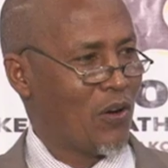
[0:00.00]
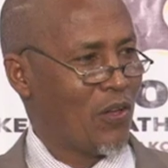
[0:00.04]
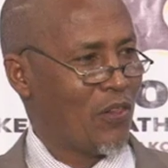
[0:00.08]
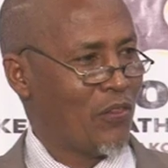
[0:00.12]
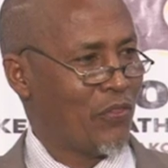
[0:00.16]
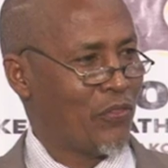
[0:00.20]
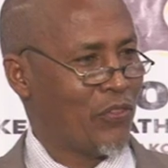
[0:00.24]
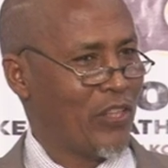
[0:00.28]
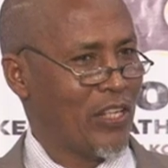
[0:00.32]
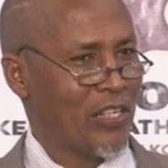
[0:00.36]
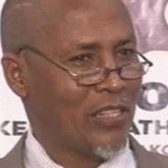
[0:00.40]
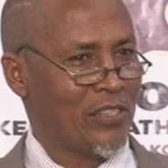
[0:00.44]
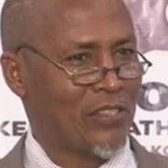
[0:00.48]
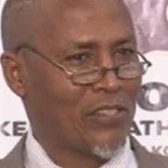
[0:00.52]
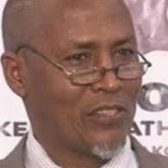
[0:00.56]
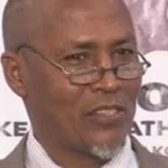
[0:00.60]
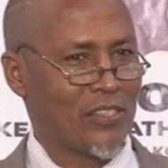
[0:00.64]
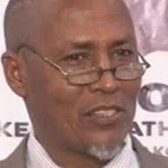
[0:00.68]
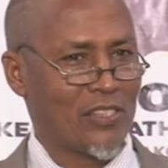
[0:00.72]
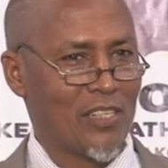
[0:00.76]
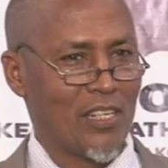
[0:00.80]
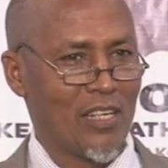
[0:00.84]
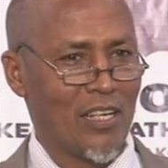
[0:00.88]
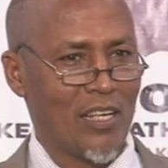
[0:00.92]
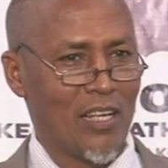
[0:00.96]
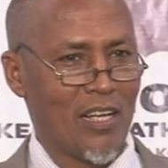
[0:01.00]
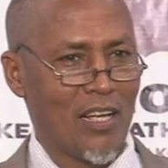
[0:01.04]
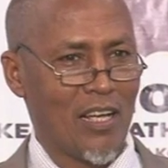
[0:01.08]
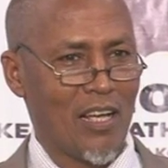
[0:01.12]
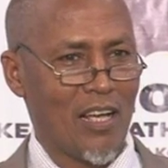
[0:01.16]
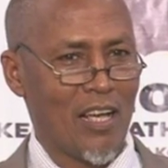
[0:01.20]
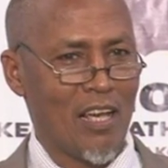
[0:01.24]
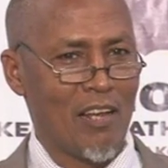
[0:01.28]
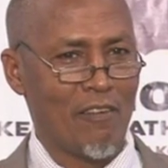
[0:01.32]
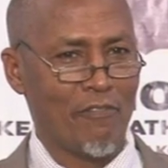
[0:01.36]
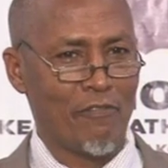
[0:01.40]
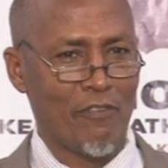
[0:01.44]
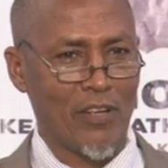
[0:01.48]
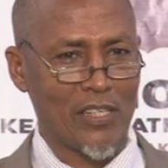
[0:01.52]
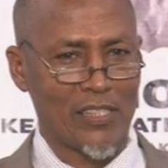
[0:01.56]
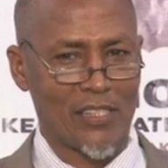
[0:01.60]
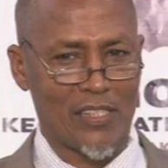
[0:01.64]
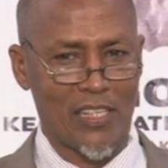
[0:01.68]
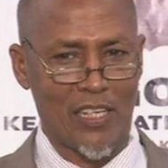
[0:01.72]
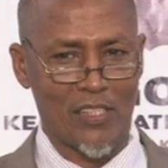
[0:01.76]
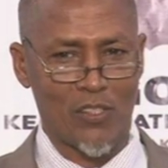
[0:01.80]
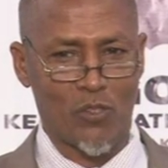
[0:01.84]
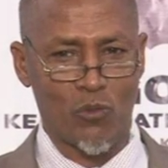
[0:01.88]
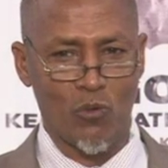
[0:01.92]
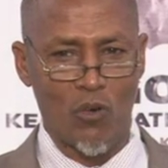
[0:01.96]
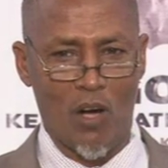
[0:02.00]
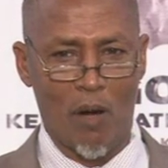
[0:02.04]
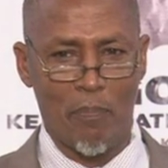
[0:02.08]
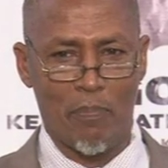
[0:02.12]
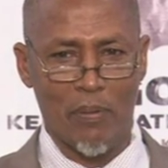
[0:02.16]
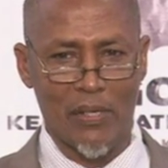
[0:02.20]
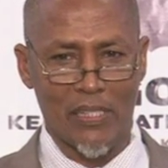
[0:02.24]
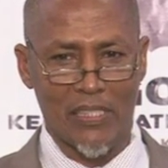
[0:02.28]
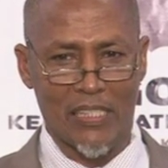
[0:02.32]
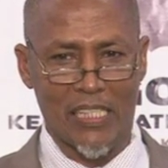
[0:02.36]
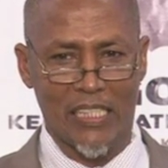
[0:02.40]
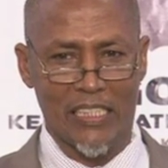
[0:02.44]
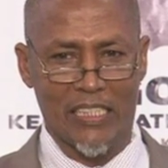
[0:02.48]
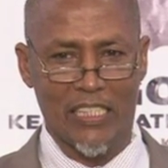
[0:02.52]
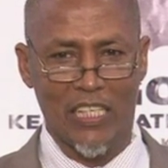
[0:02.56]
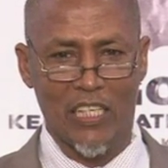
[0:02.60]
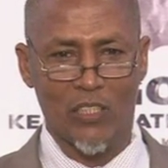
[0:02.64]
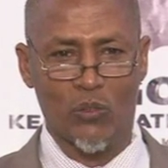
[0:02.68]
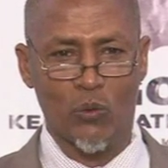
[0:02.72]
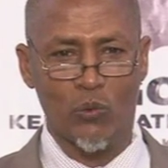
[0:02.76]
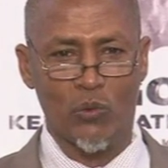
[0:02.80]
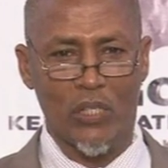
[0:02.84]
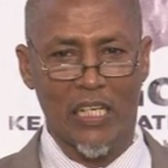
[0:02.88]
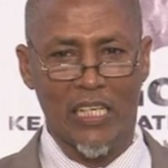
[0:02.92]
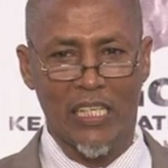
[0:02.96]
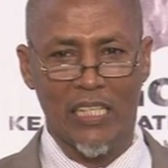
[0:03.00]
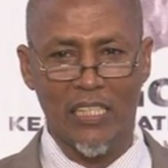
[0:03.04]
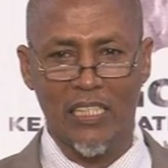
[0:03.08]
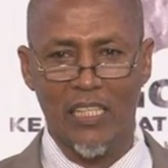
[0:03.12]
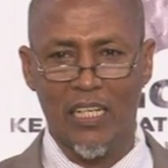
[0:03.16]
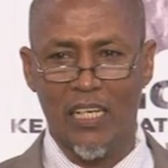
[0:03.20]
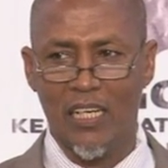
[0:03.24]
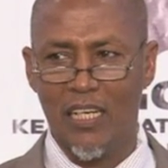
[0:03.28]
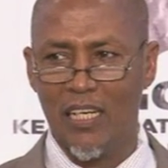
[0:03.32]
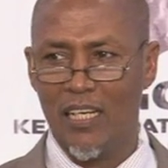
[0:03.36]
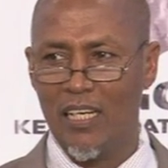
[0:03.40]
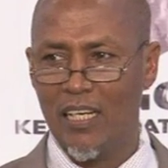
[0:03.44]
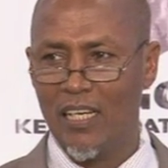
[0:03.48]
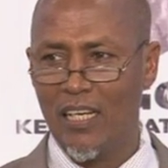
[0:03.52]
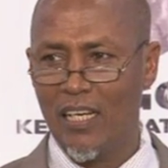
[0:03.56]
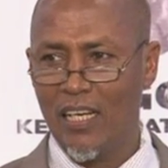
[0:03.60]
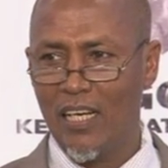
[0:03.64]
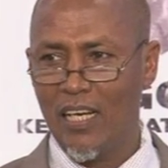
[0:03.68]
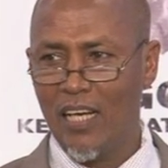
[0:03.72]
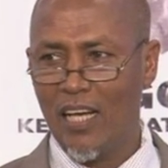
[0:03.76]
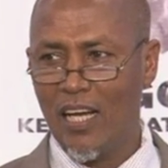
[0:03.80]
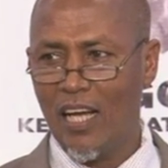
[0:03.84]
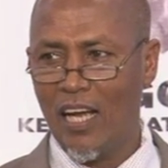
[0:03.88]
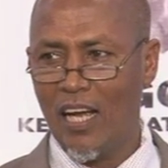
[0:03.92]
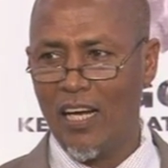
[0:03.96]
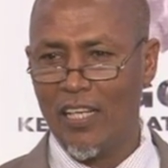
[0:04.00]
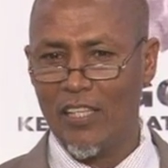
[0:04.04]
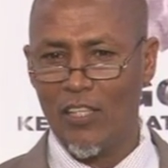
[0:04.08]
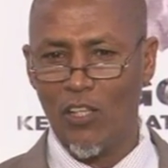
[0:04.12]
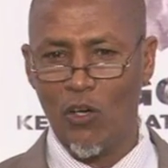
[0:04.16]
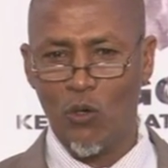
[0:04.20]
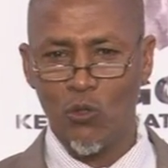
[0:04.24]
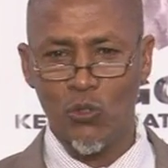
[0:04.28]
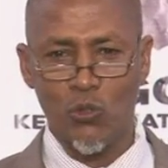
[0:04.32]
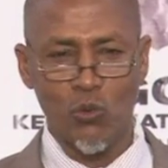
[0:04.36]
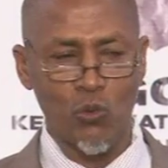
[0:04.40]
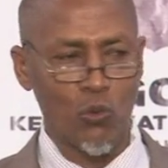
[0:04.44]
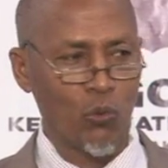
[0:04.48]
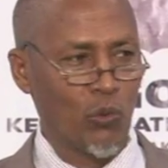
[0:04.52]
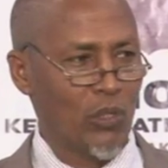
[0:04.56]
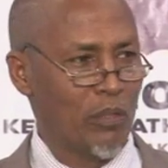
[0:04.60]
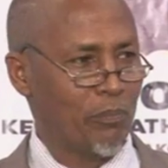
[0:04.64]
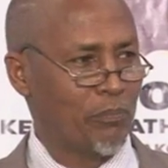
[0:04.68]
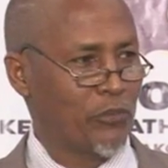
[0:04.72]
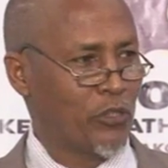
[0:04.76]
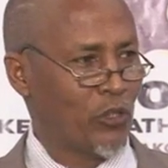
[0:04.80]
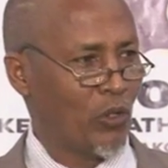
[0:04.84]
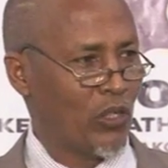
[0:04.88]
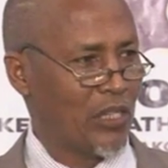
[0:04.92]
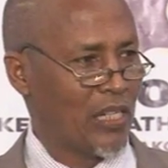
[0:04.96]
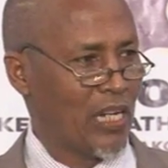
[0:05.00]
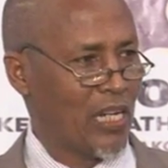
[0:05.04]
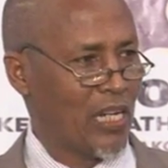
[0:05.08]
these investors who are present here today and those who will join